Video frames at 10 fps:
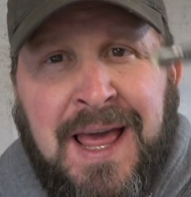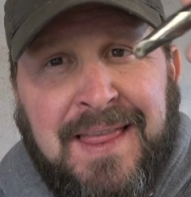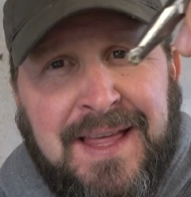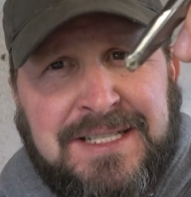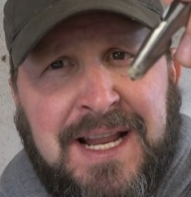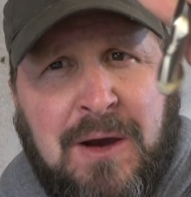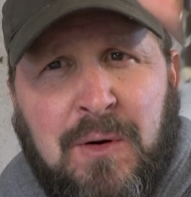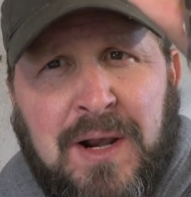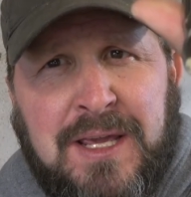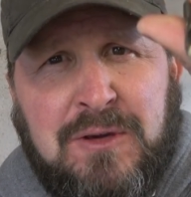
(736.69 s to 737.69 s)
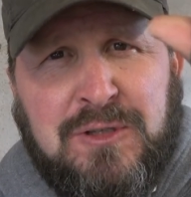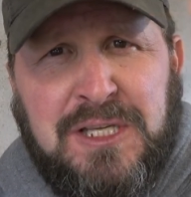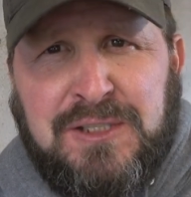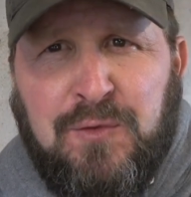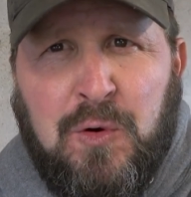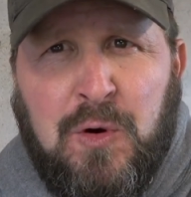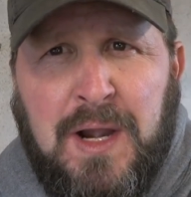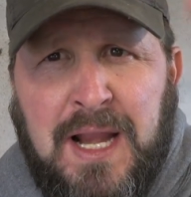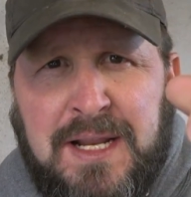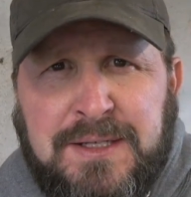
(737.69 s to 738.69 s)
that's now what I use this for,
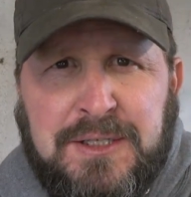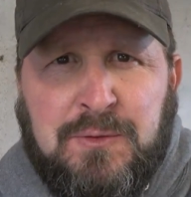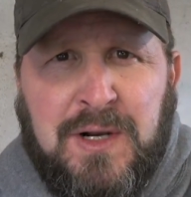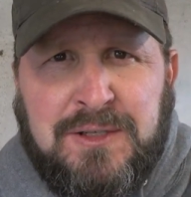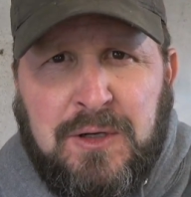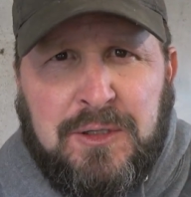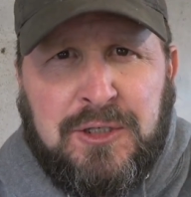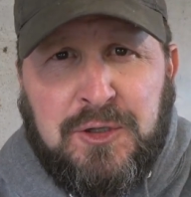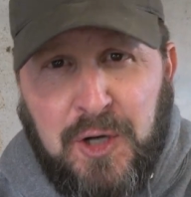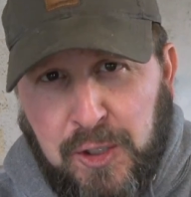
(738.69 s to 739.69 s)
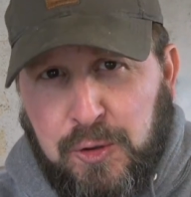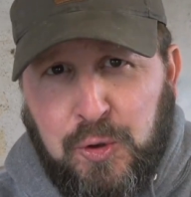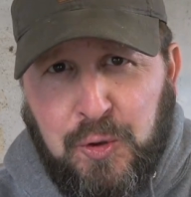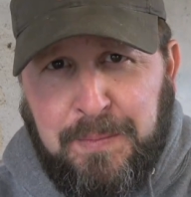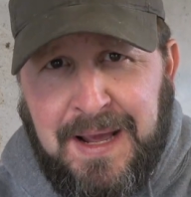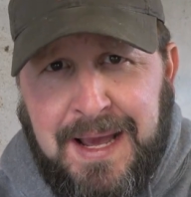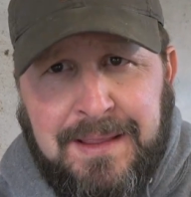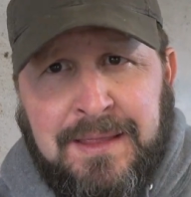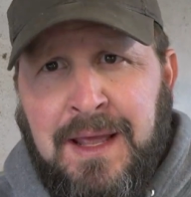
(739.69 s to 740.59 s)
and it just runs on a drill tool path,